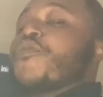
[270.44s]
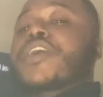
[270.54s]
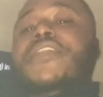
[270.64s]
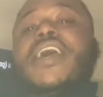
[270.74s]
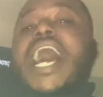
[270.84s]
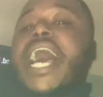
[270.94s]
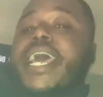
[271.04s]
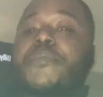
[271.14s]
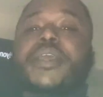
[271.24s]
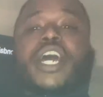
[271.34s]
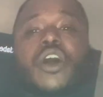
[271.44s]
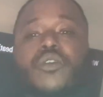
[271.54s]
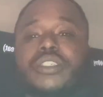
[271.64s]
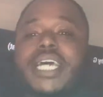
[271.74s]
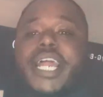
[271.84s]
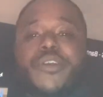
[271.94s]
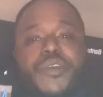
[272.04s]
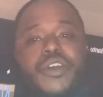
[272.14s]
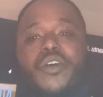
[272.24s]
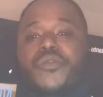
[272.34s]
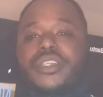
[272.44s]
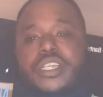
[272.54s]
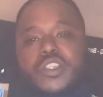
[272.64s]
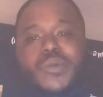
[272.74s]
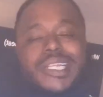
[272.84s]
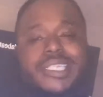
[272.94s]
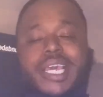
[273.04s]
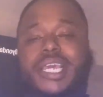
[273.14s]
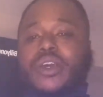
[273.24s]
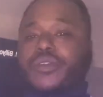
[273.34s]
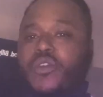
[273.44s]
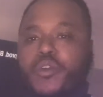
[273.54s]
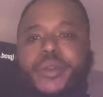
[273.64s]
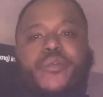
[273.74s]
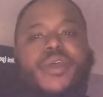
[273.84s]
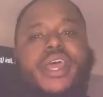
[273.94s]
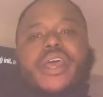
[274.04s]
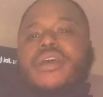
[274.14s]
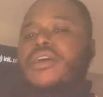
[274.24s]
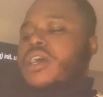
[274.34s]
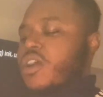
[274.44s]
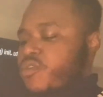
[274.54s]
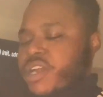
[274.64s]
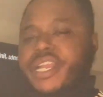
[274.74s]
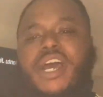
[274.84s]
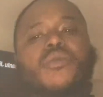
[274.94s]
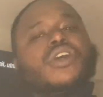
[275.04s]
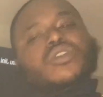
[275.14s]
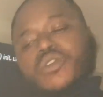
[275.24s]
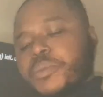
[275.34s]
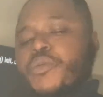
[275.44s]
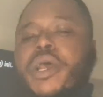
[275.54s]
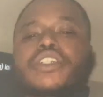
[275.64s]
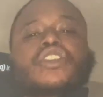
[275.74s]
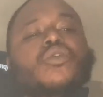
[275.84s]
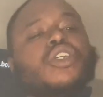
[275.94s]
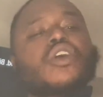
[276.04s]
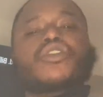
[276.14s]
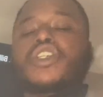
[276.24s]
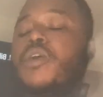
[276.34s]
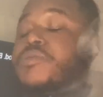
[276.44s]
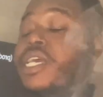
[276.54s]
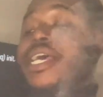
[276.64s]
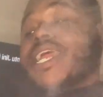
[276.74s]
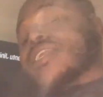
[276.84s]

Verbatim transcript: forget that I am your host, Daddy Rico. This is One Take. Home of the Rare. Rare Network, soon to be Rare Studios. You know what I'm saying? And I